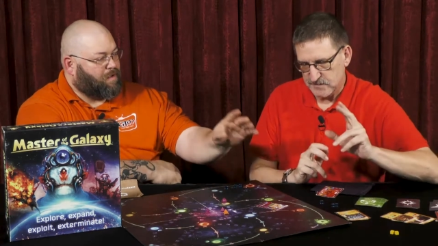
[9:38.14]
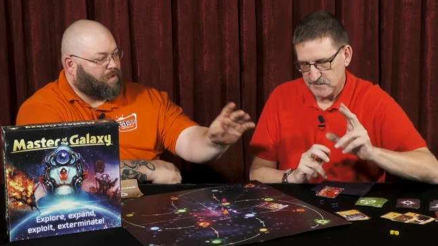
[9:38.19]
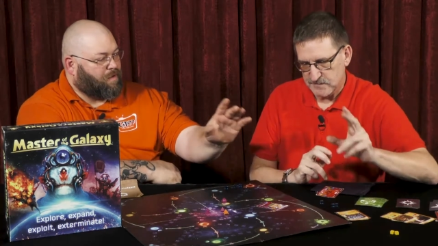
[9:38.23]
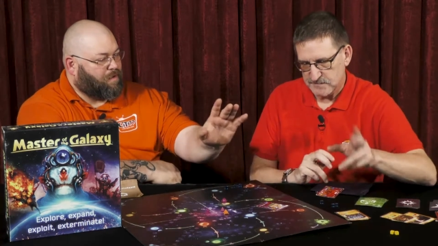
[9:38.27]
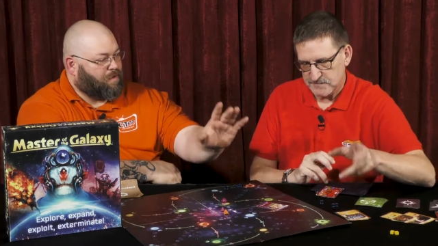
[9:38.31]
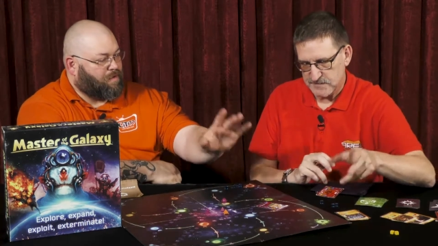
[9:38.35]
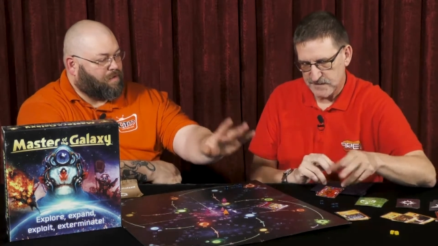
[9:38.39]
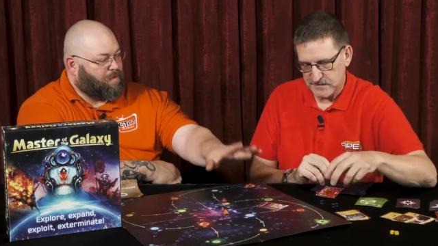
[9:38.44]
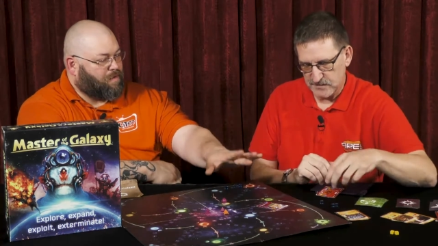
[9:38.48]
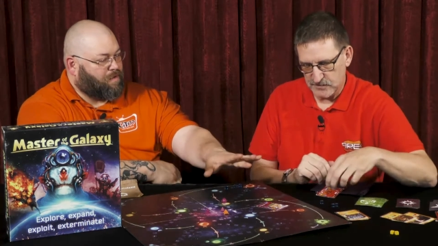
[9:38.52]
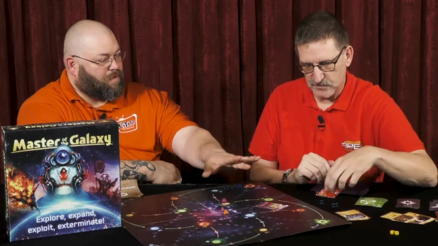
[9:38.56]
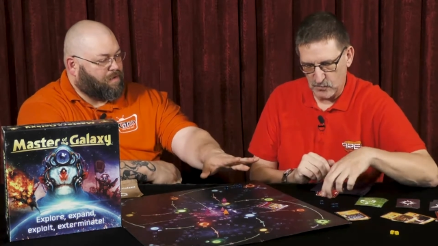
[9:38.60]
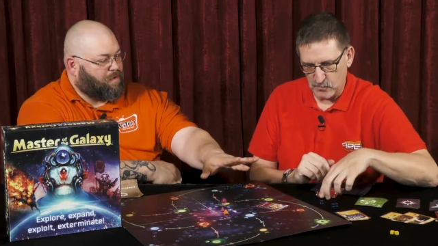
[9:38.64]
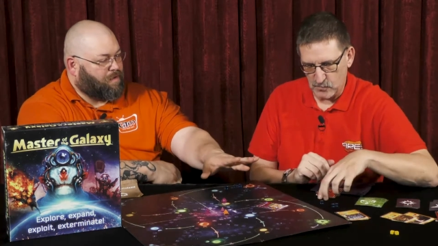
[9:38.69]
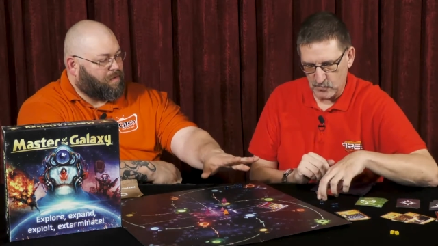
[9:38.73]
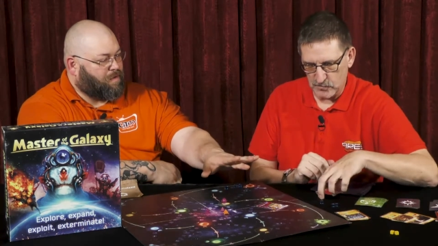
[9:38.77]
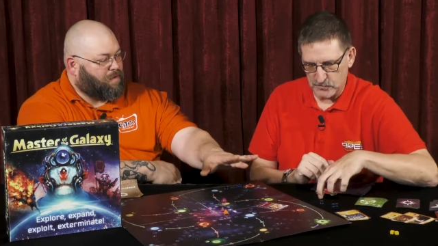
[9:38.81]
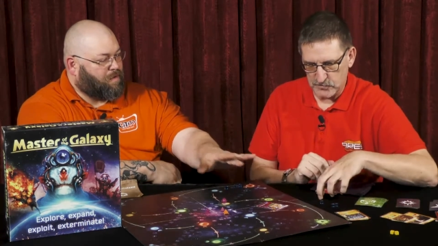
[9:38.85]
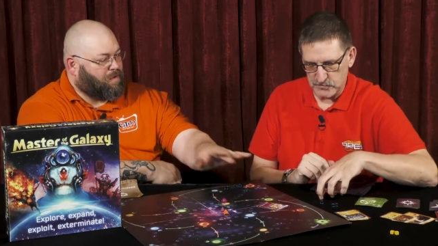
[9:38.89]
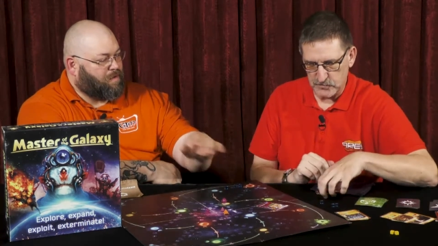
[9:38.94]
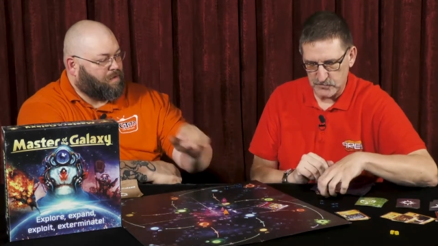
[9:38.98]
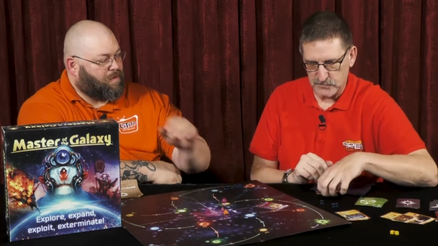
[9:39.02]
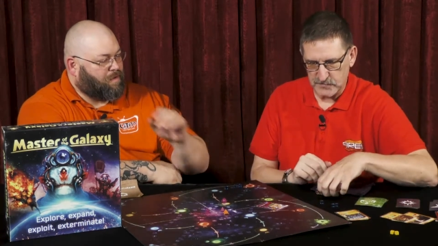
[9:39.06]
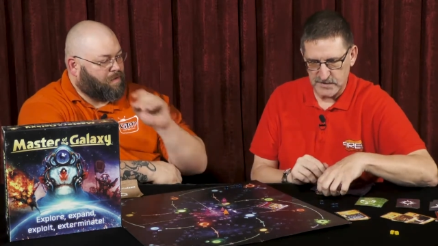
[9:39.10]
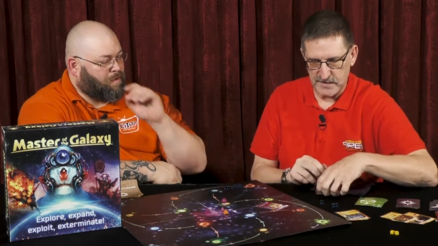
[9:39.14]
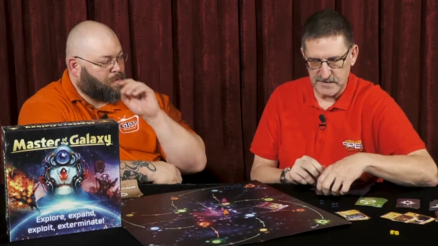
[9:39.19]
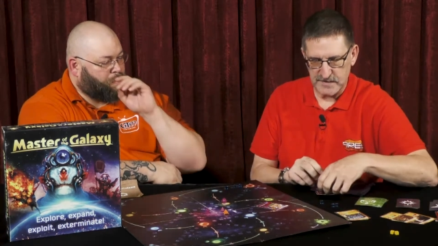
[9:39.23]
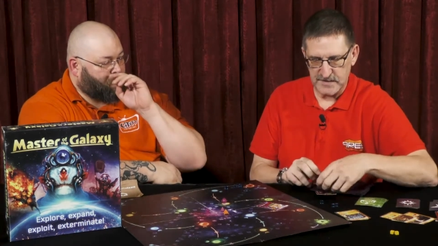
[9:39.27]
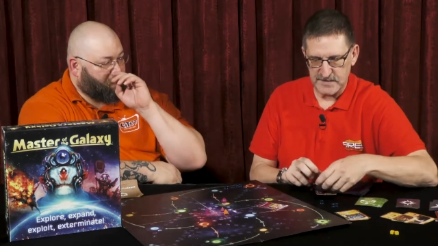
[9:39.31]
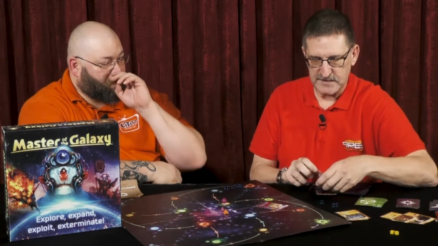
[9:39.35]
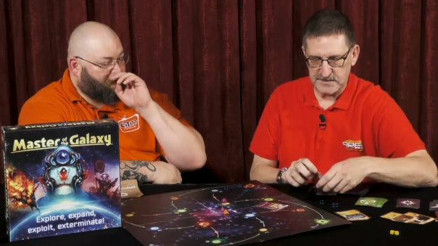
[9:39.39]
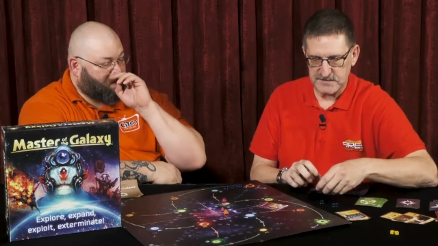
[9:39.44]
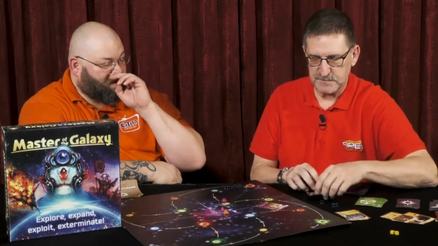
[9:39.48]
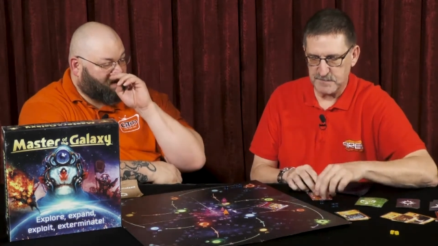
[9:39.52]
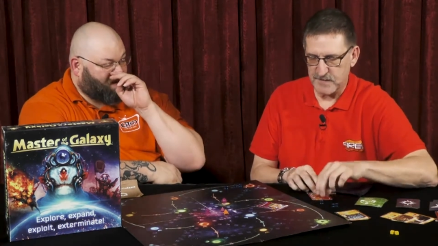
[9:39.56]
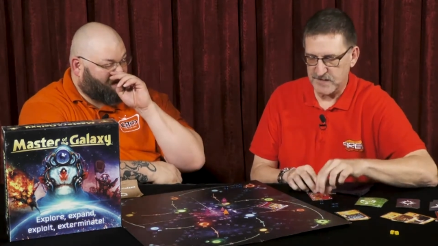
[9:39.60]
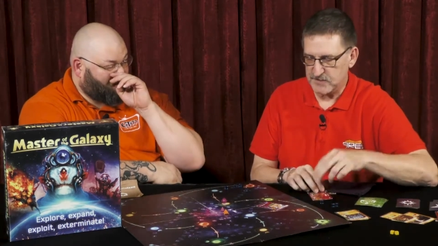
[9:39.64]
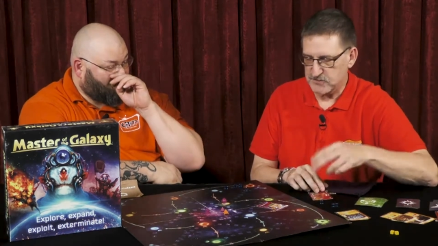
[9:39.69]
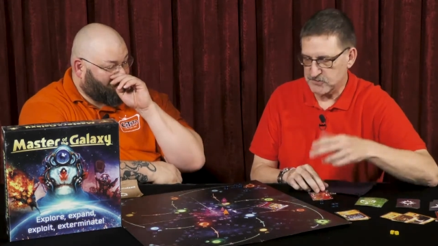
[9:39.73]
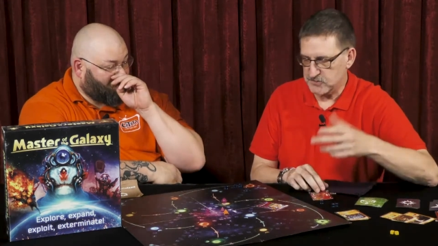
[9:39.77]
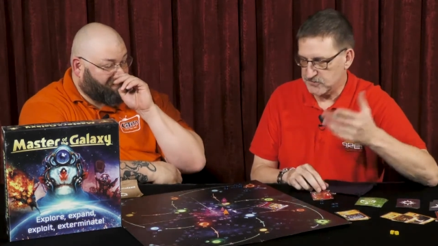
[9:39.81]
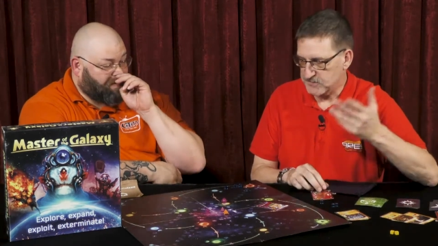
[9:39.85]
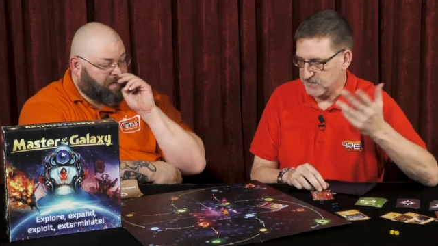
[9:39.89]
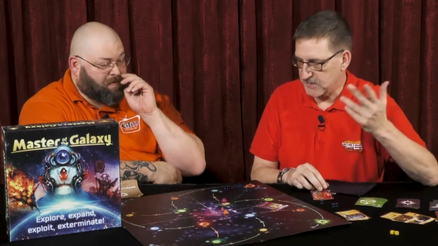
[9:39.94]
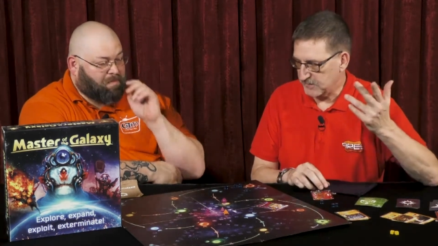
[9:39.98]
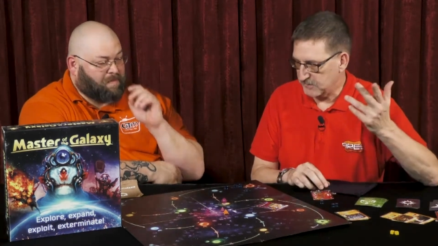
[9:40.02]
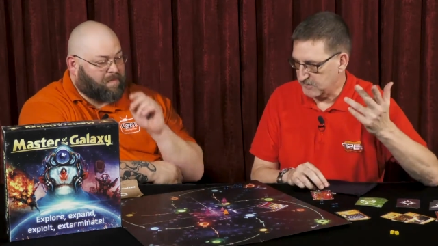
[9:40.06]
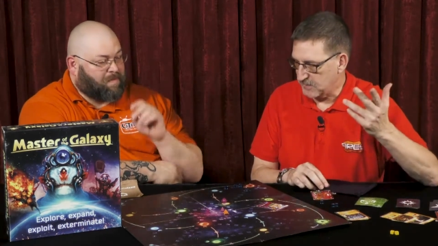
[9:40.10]
Speaker 1: Take it, or you can expand your
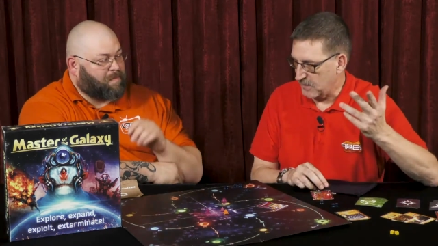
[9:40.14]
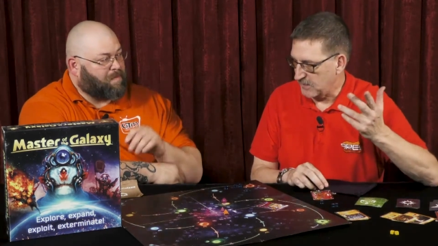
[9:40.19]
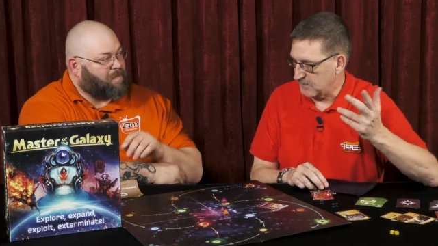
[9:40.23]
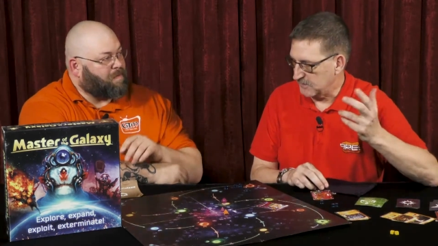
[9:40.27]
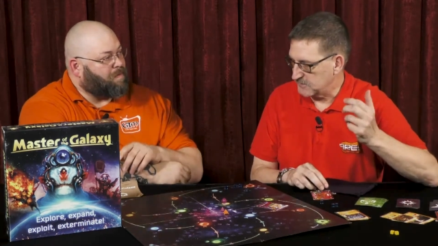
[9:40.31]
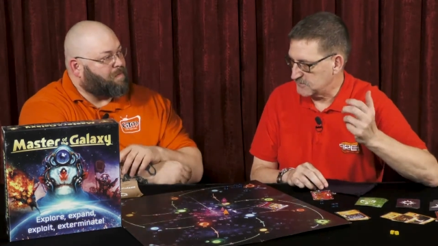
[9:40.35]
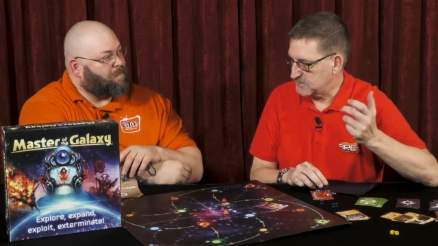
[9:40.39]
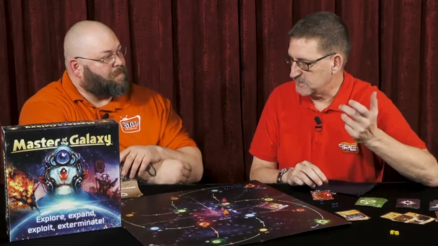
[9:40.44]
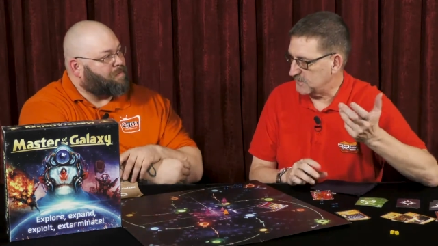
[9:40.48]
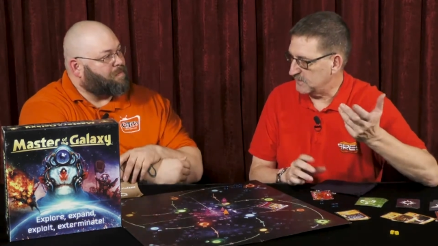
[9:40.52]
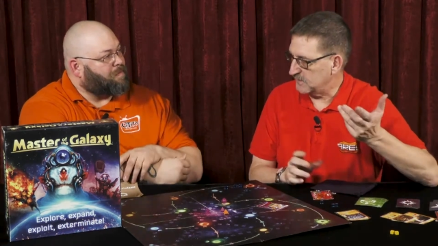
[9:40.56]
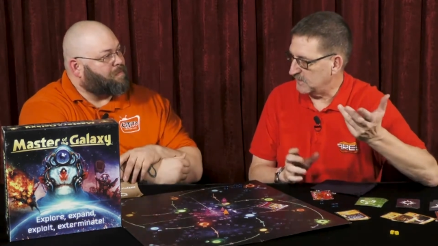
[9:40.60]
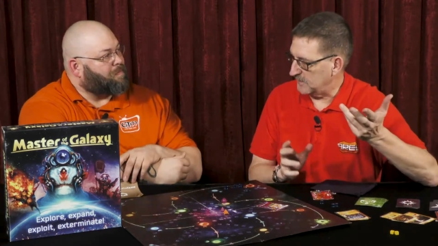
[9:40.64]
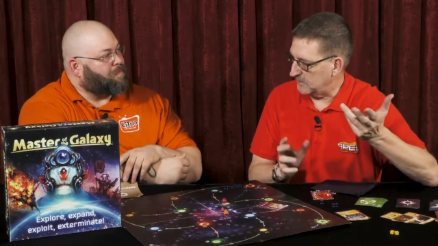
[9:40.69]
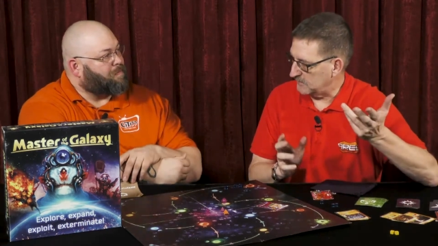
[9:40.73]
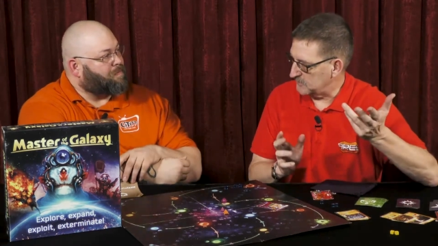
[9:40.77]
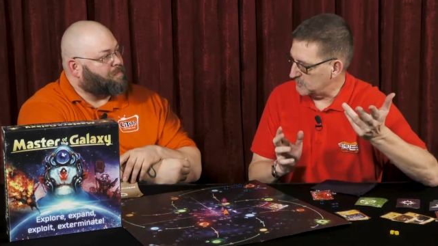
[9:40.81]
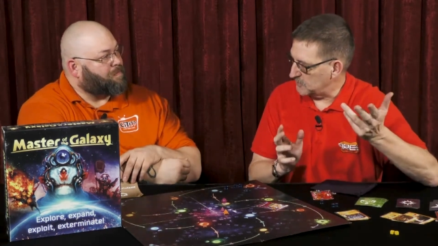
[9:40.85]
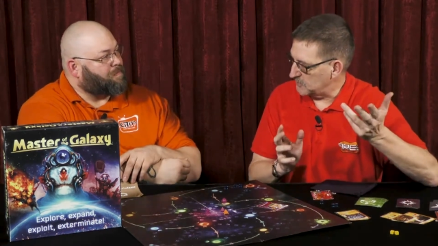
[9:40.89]
technology, mm-hmm. and you